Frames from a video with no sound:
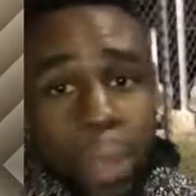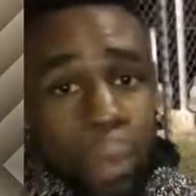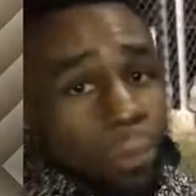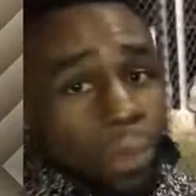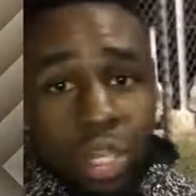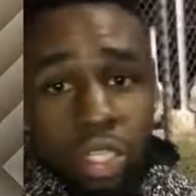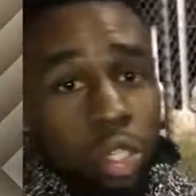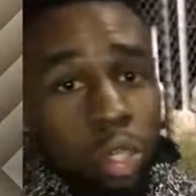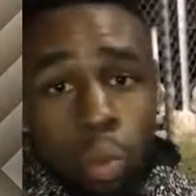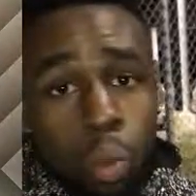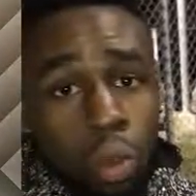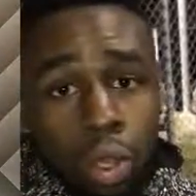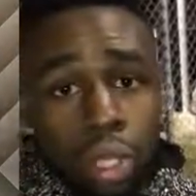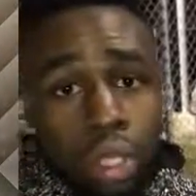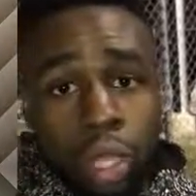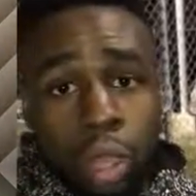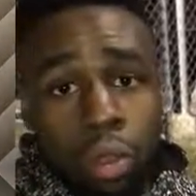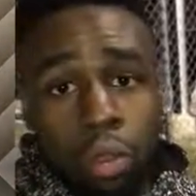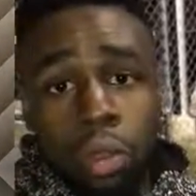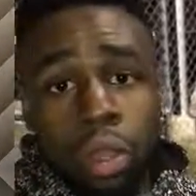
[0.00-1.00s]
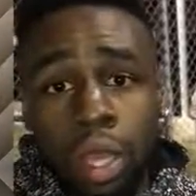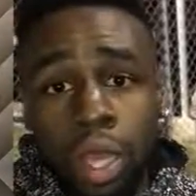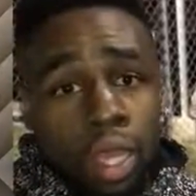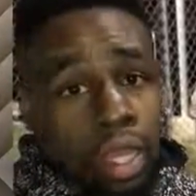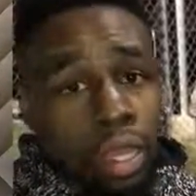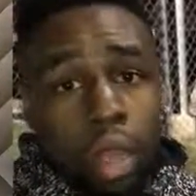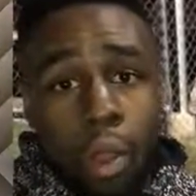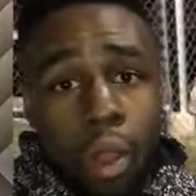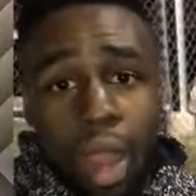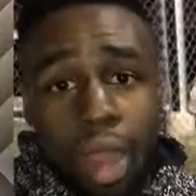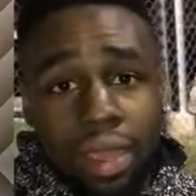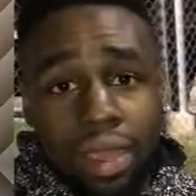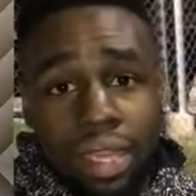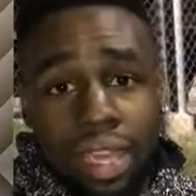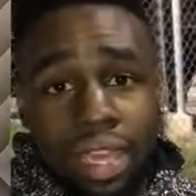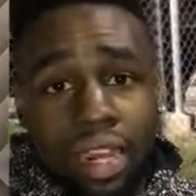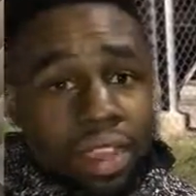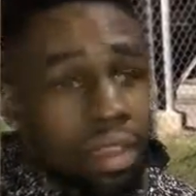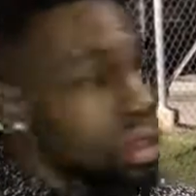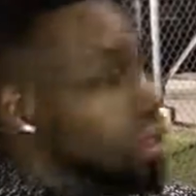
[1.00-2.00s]
the people that do want to go out and
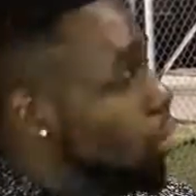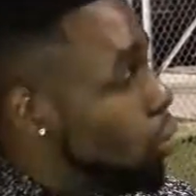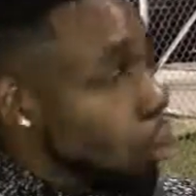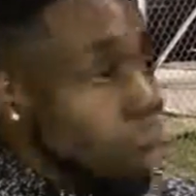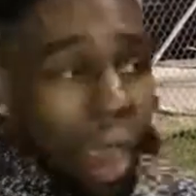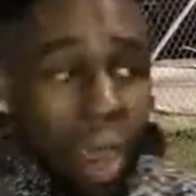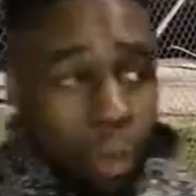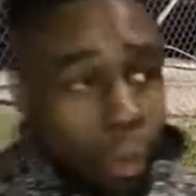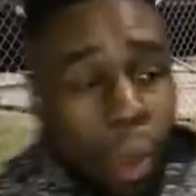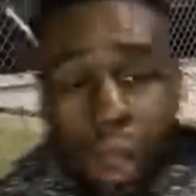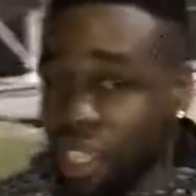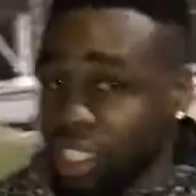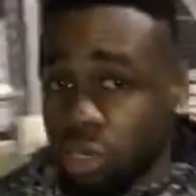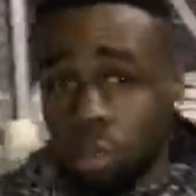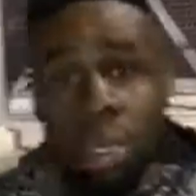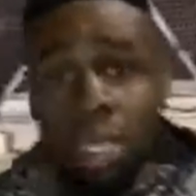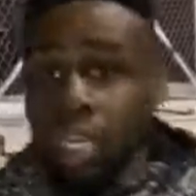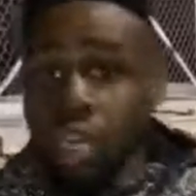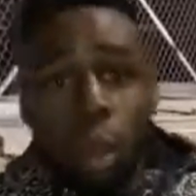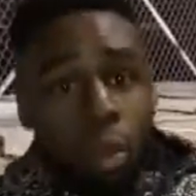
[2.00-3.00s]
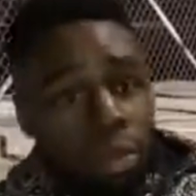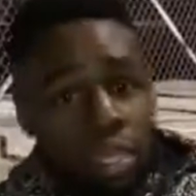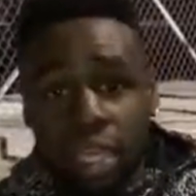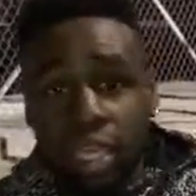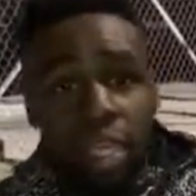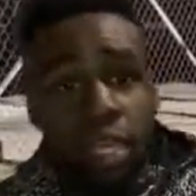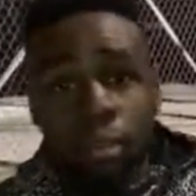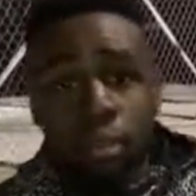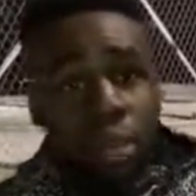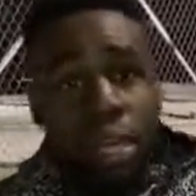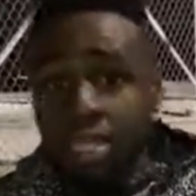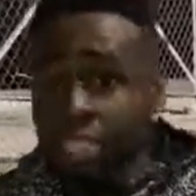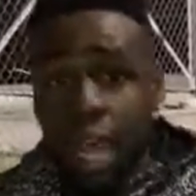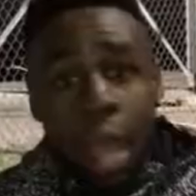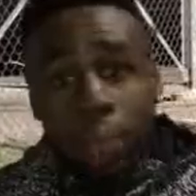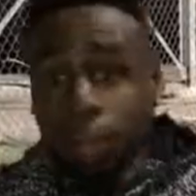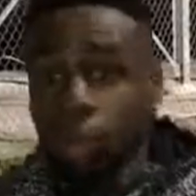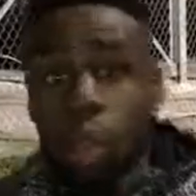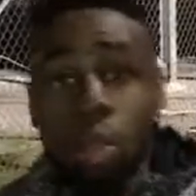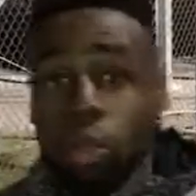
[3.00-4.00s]
get it. Watch me go get it, because
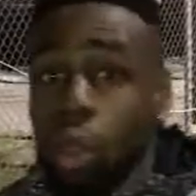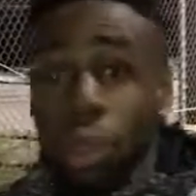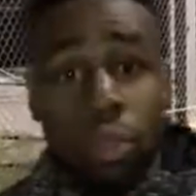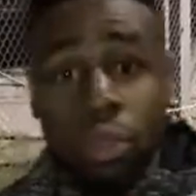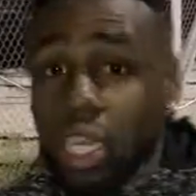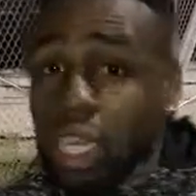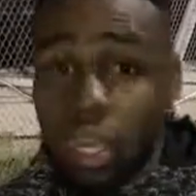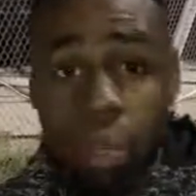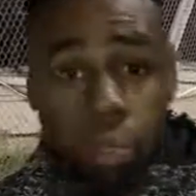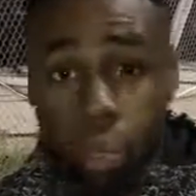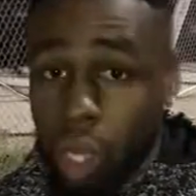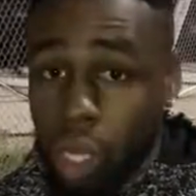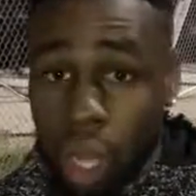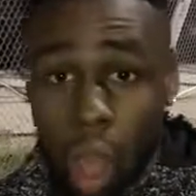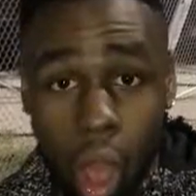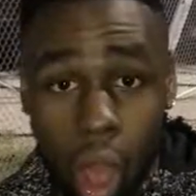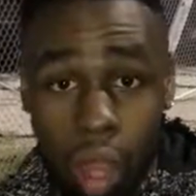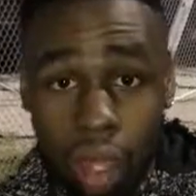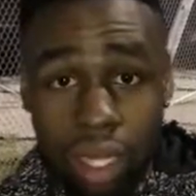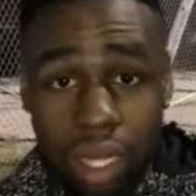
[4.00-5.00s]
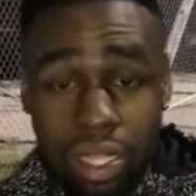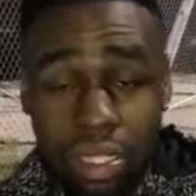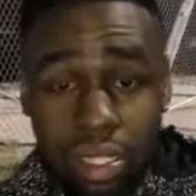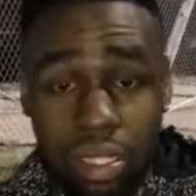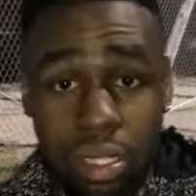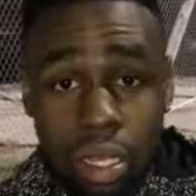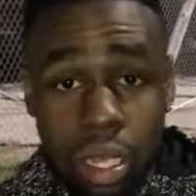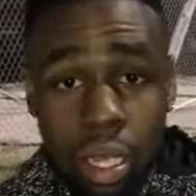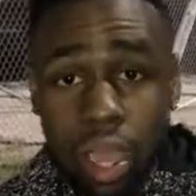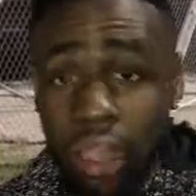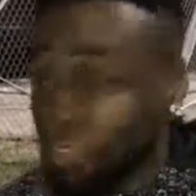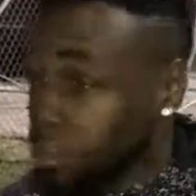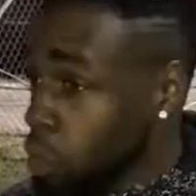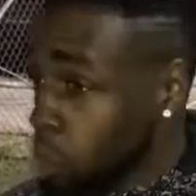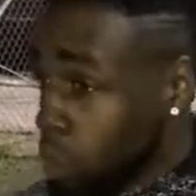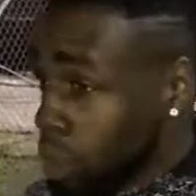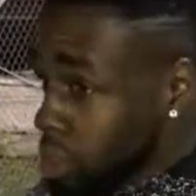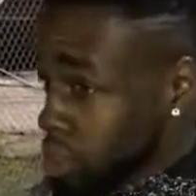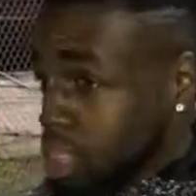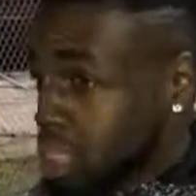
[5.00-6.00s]
I'm going to go get it regardless. If
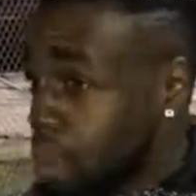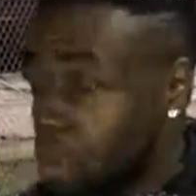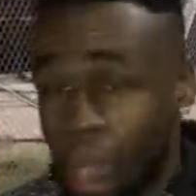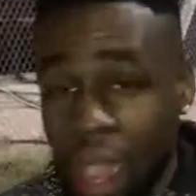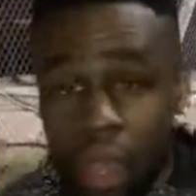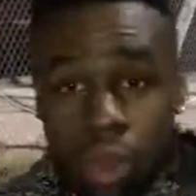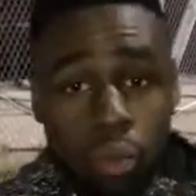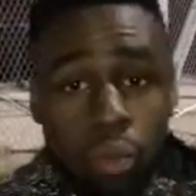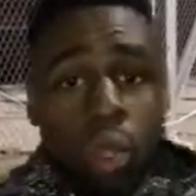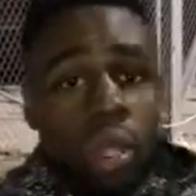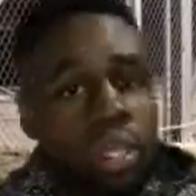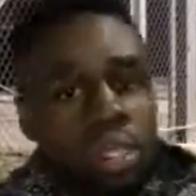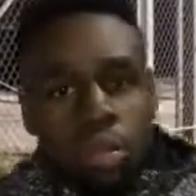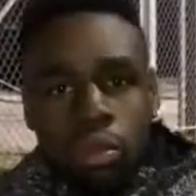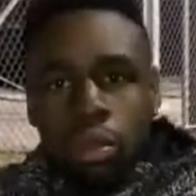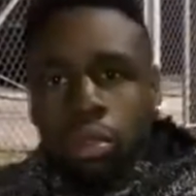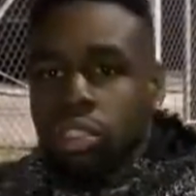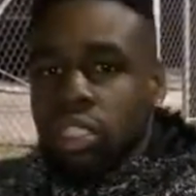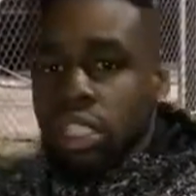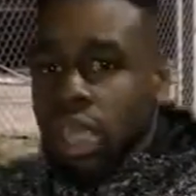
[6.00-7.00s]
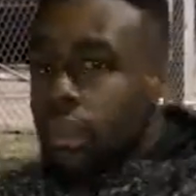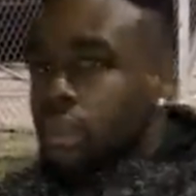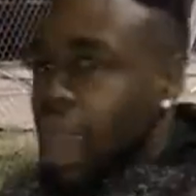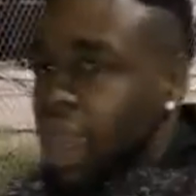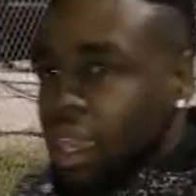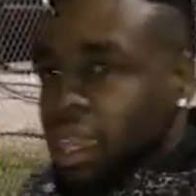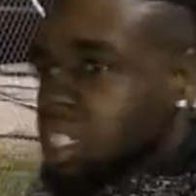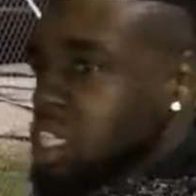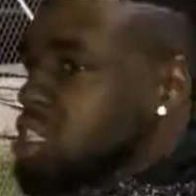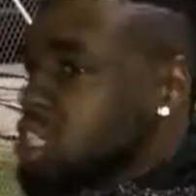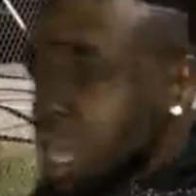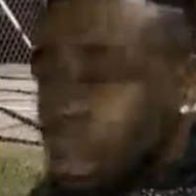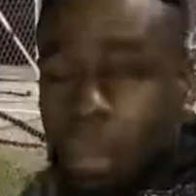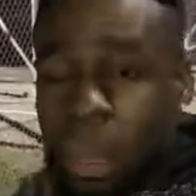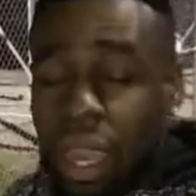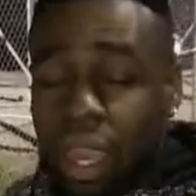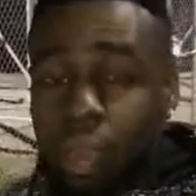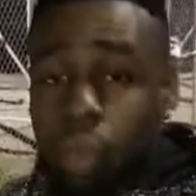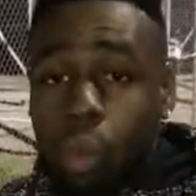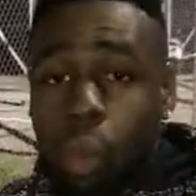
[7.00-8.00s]
you want to sit back
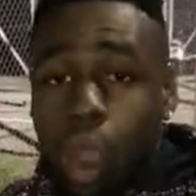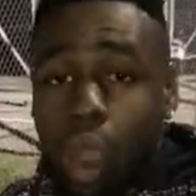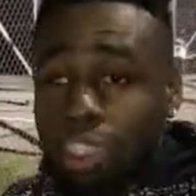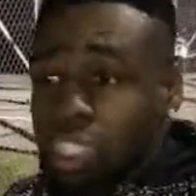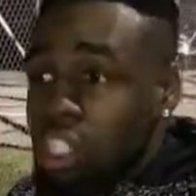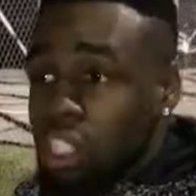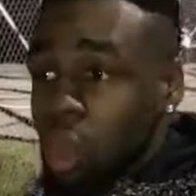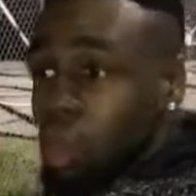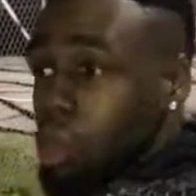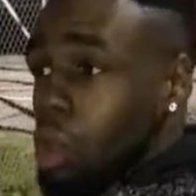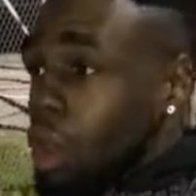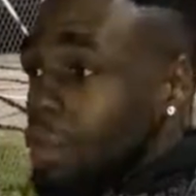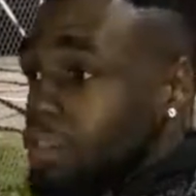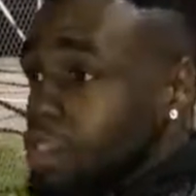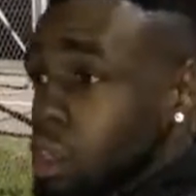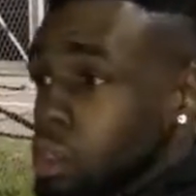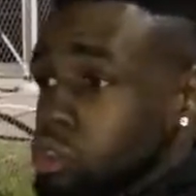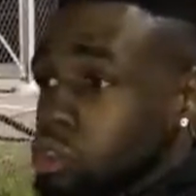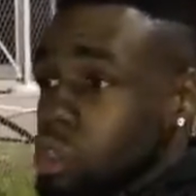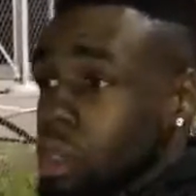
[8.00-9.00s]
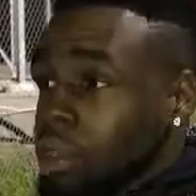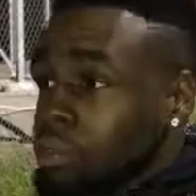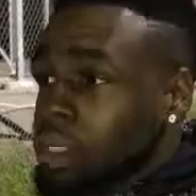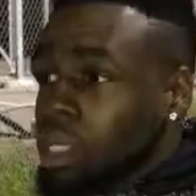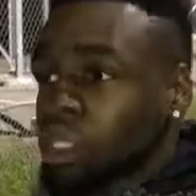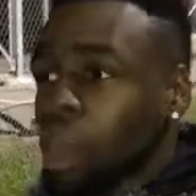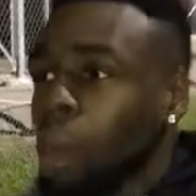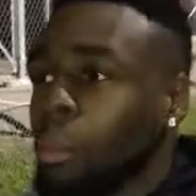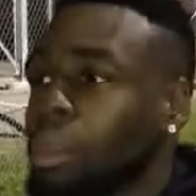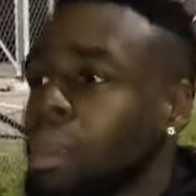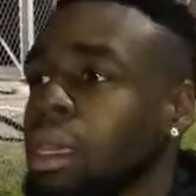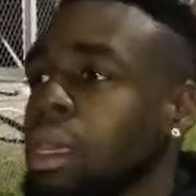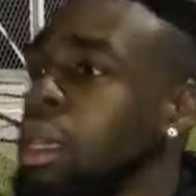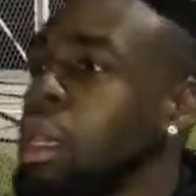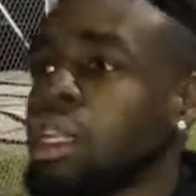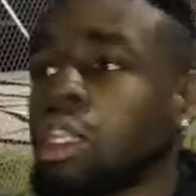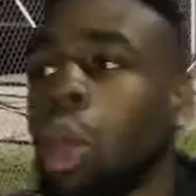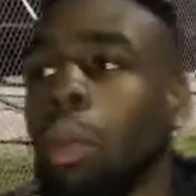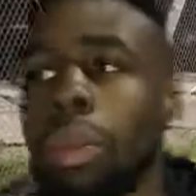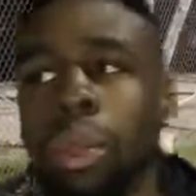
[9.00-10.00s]
and watch and don't go after your dreams. And don't
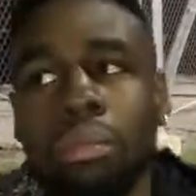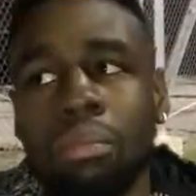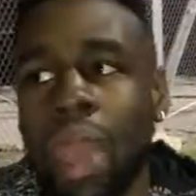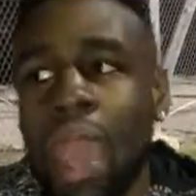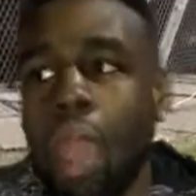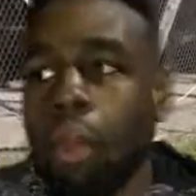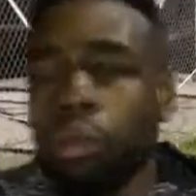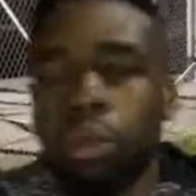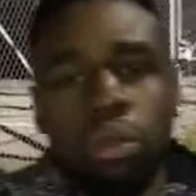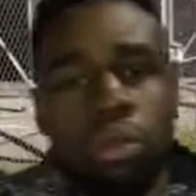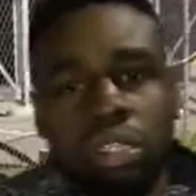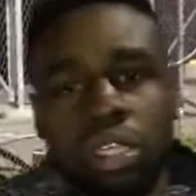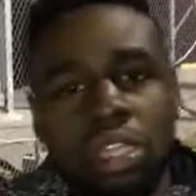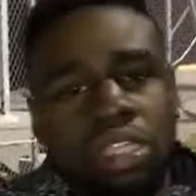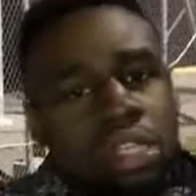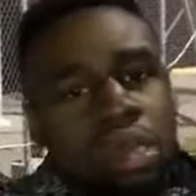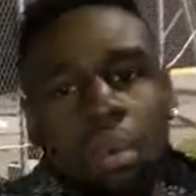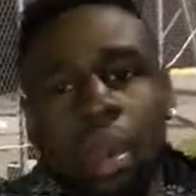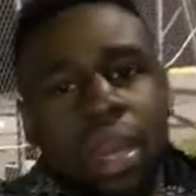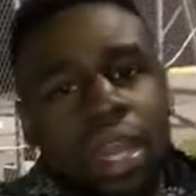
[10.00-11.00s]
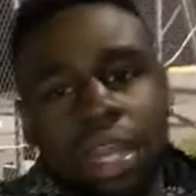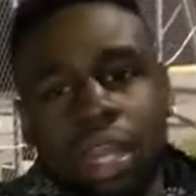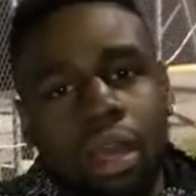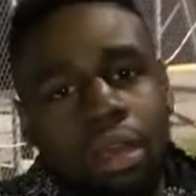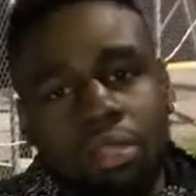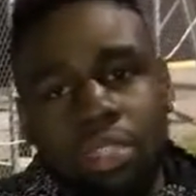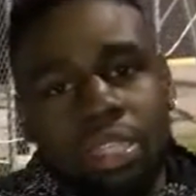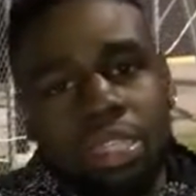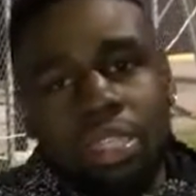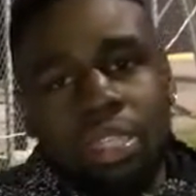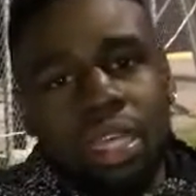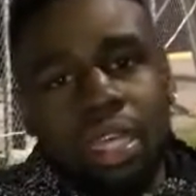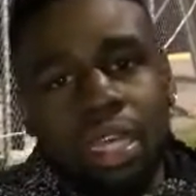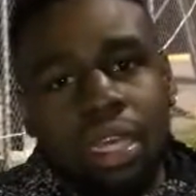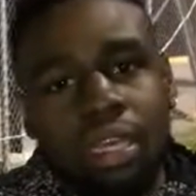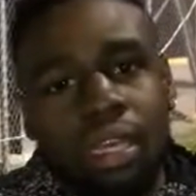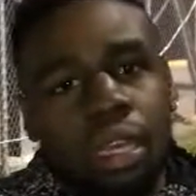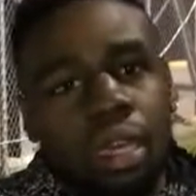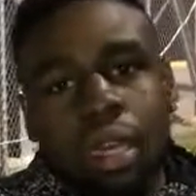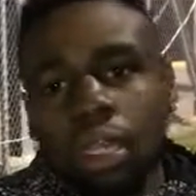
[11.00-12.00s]
be mad when you see somebody else
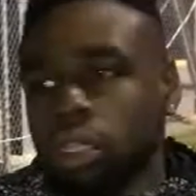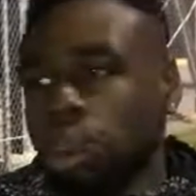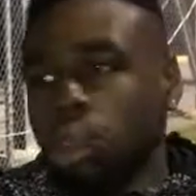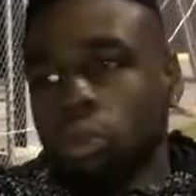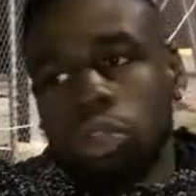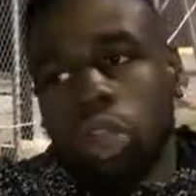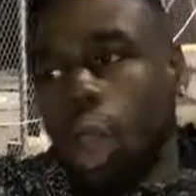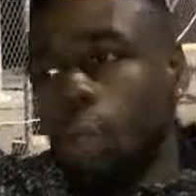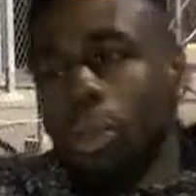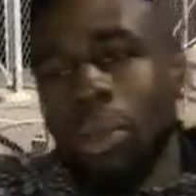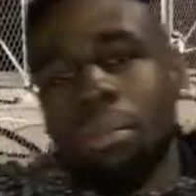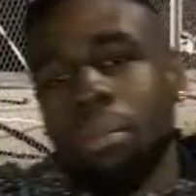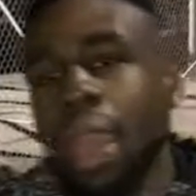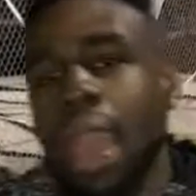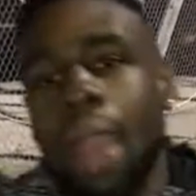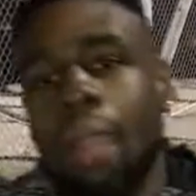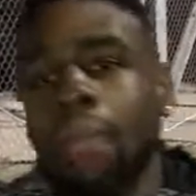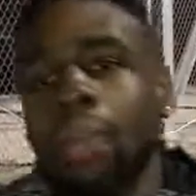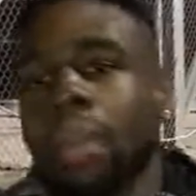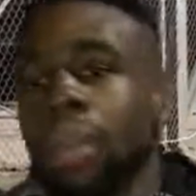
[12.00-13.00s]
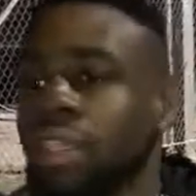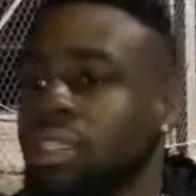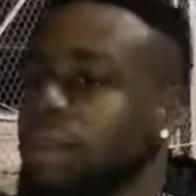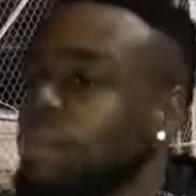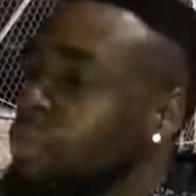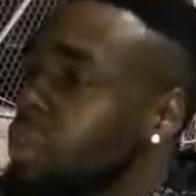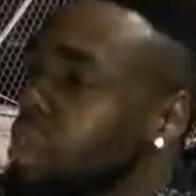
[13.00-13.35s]
succeed. Don't be mad because